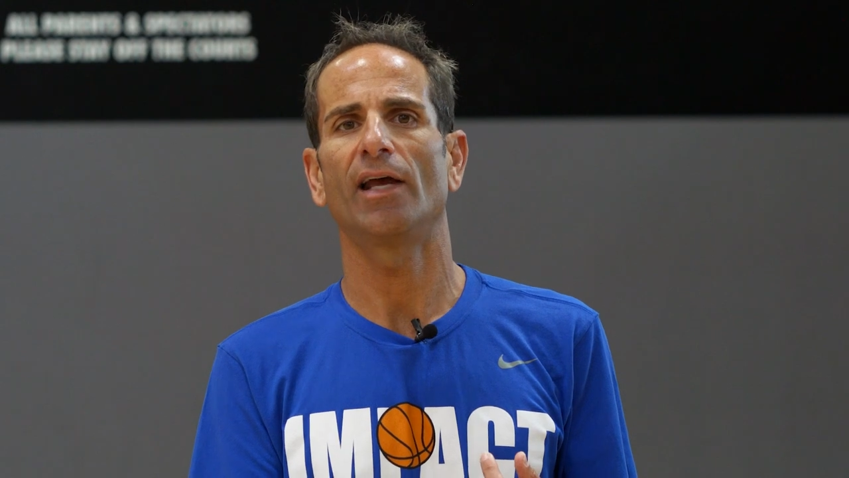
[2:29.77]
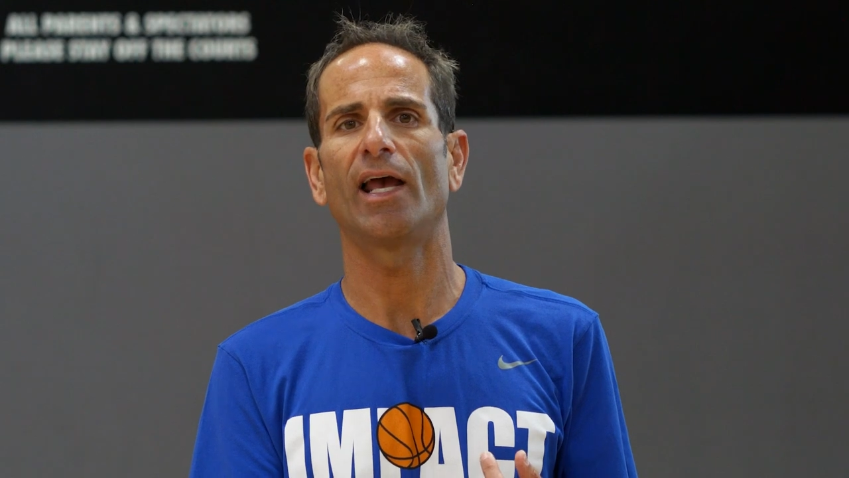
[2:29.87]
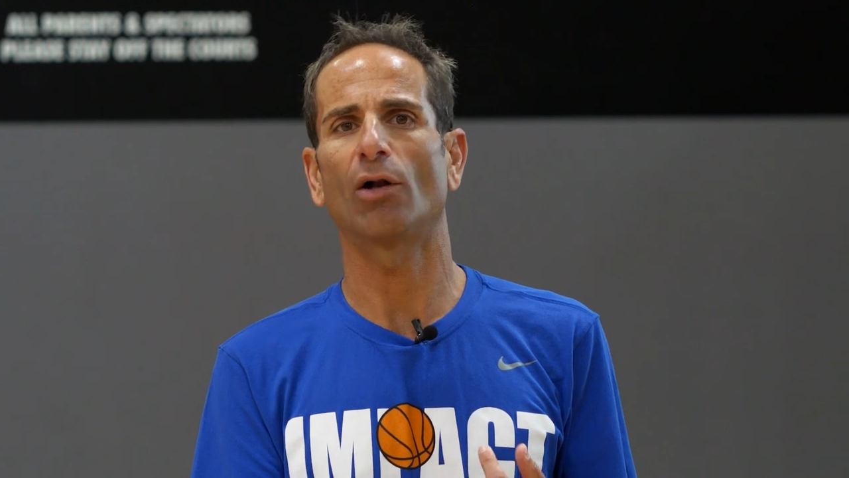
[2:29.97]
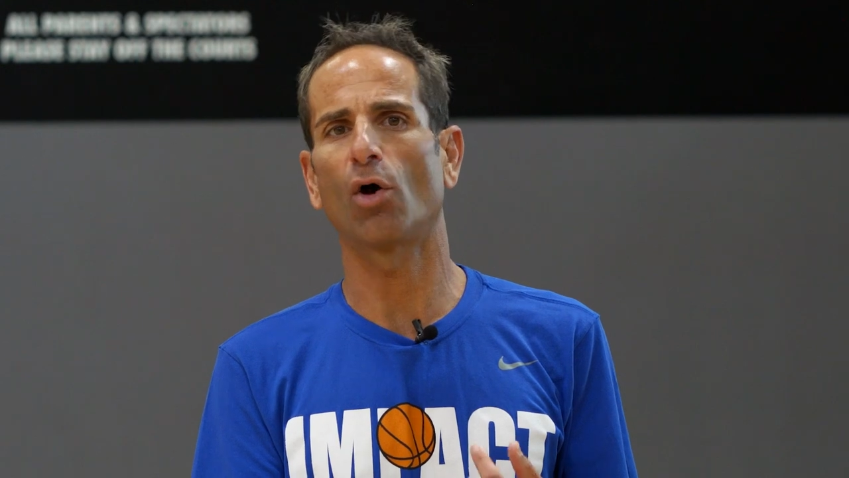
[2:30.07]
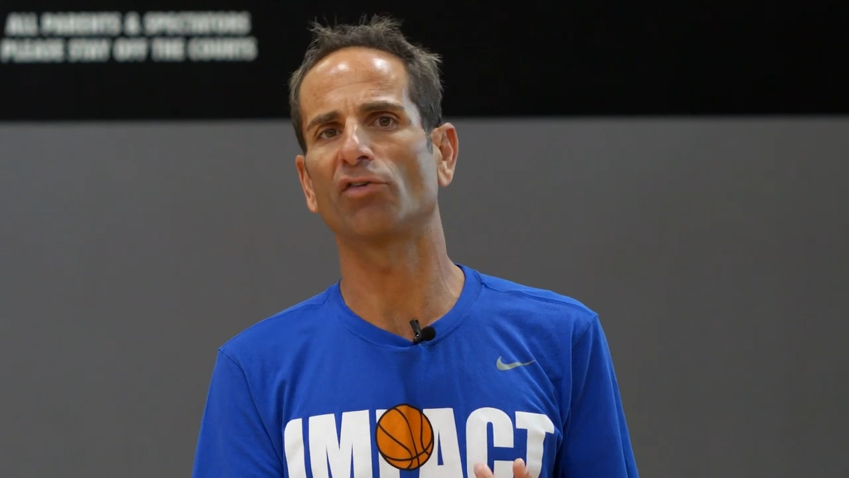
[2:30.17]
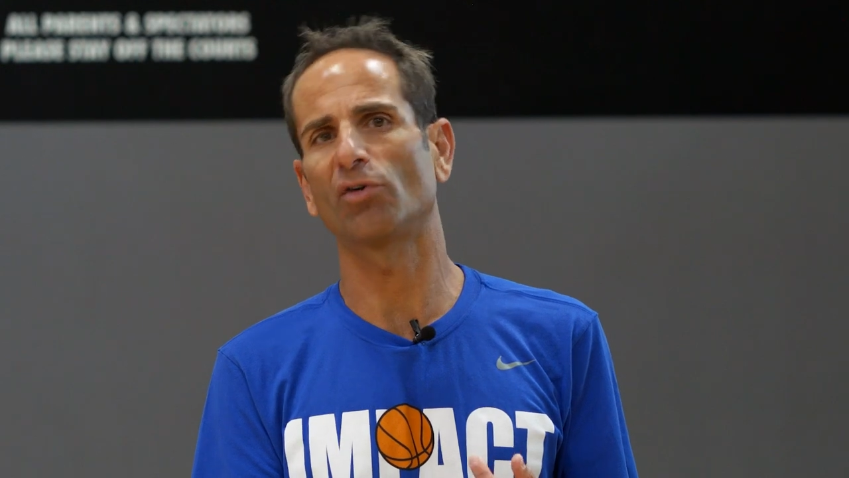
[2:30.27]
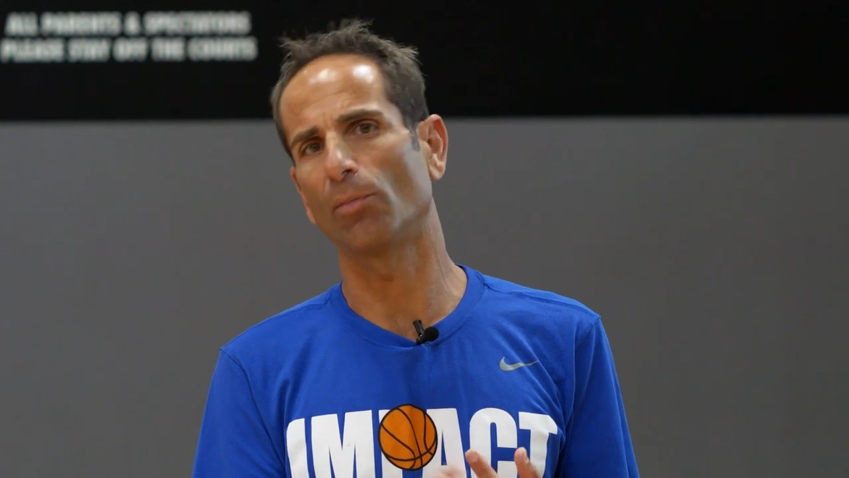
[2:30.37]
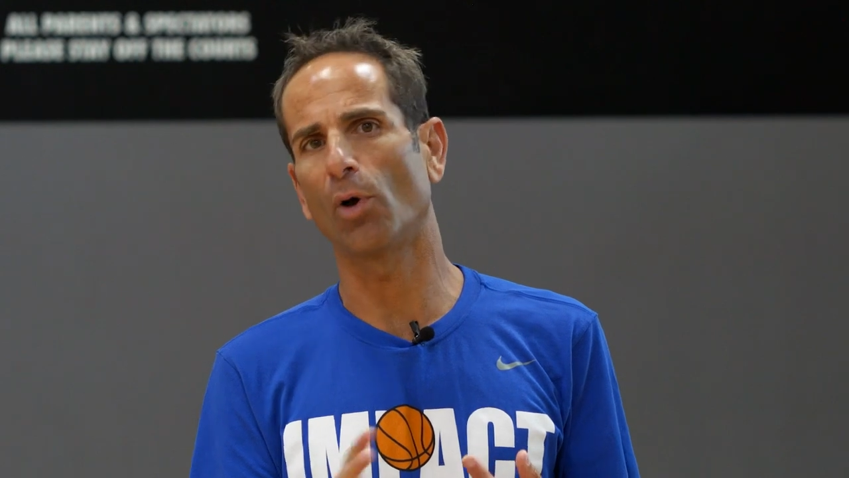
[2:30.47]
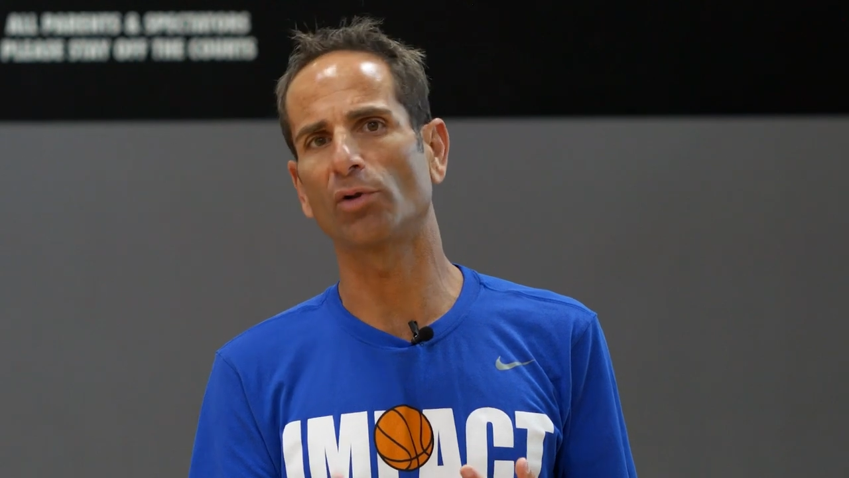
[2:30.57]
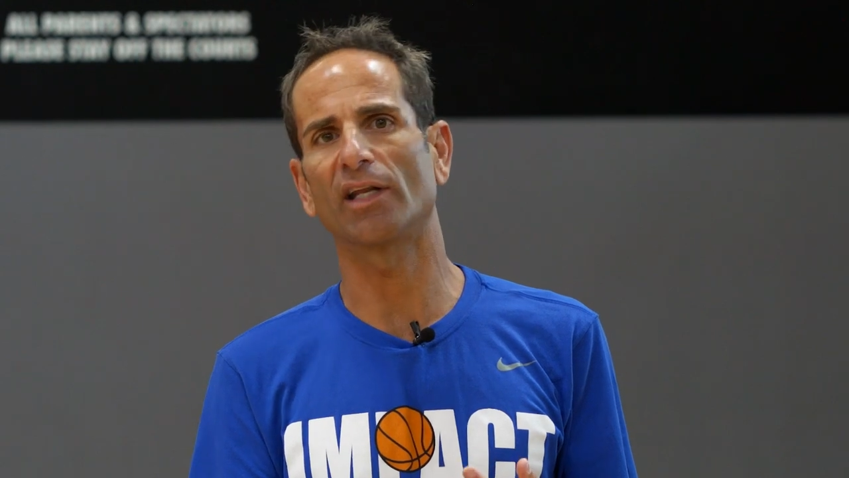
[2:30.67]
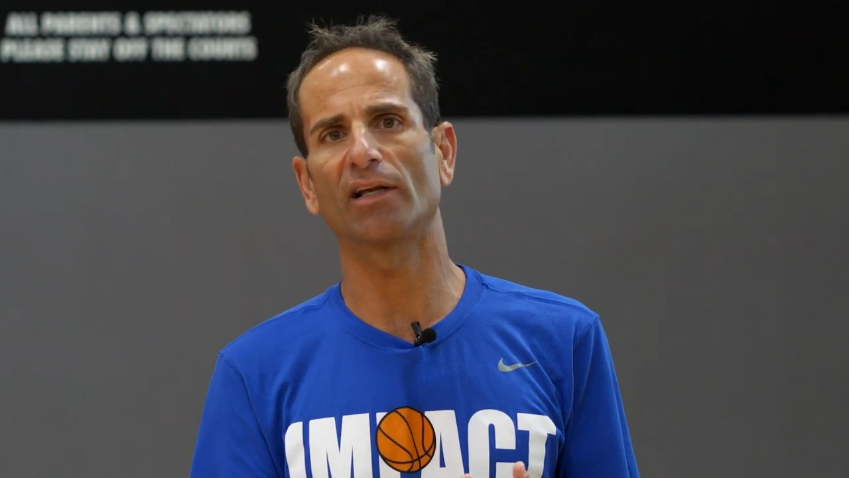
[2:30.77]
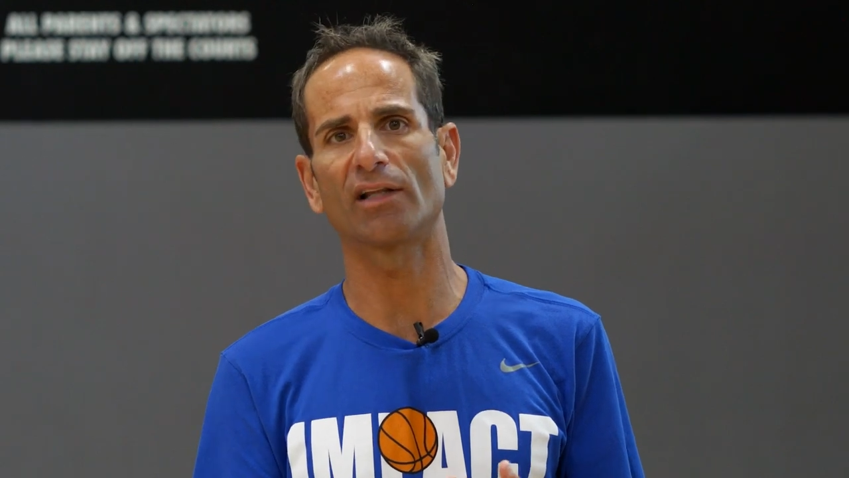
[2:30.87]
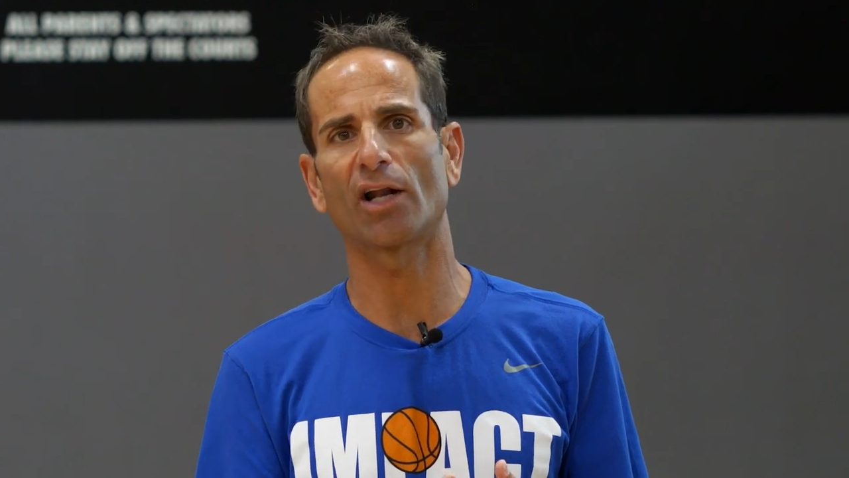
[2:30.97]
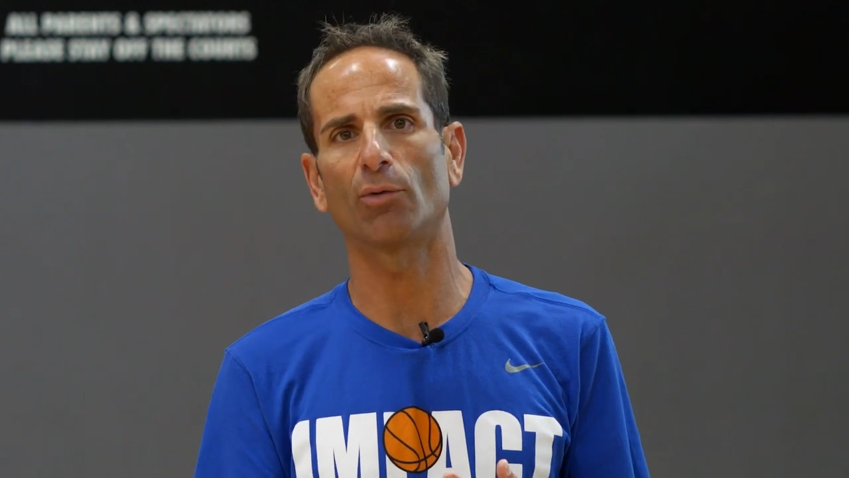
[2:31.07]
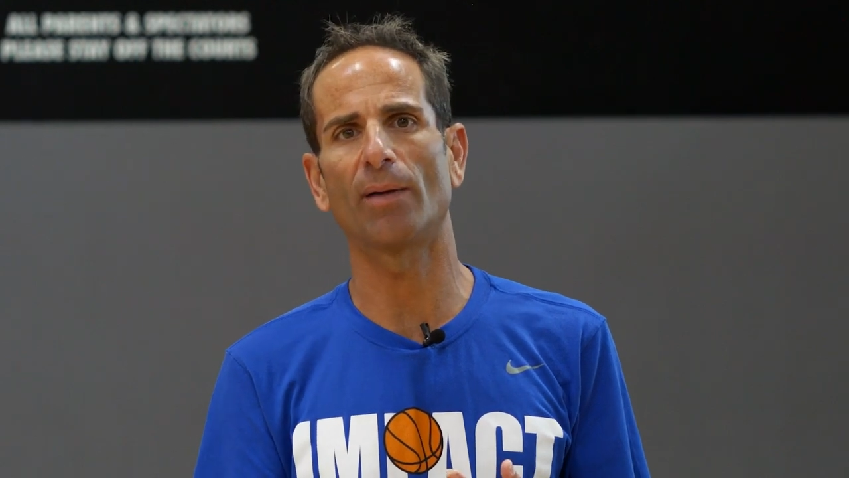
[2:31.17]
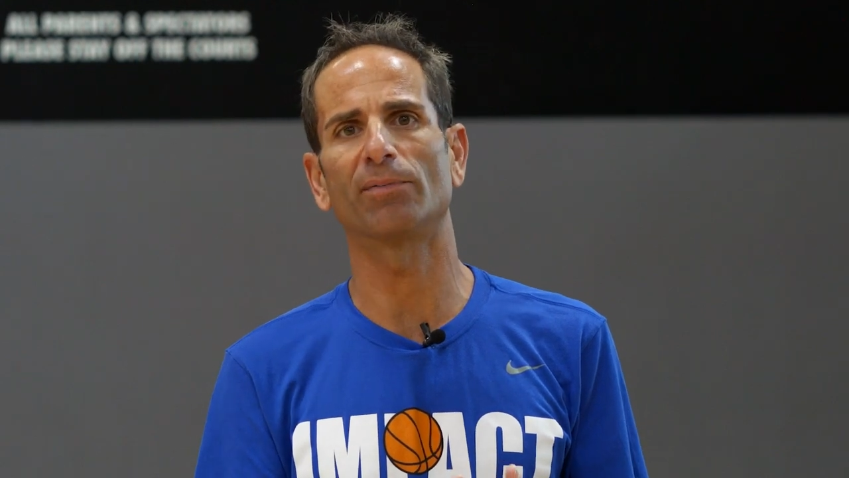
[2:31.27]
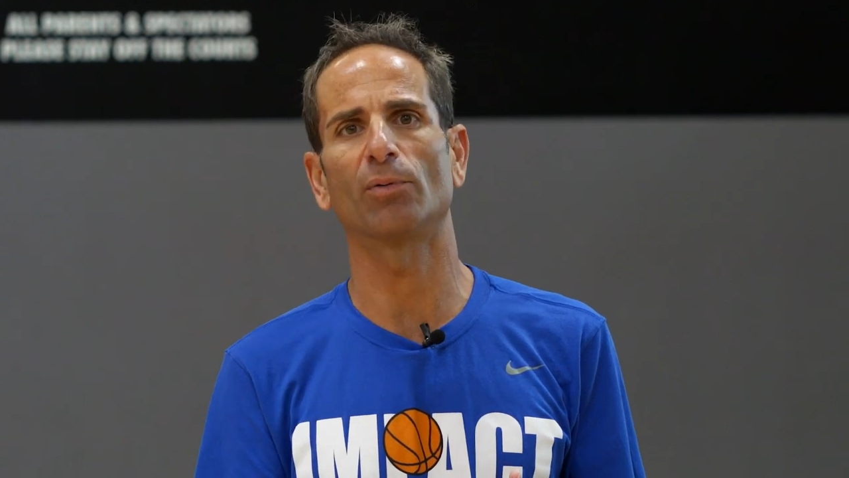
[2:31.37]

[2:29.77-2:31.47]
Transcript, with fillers: and also both getting a lot of reps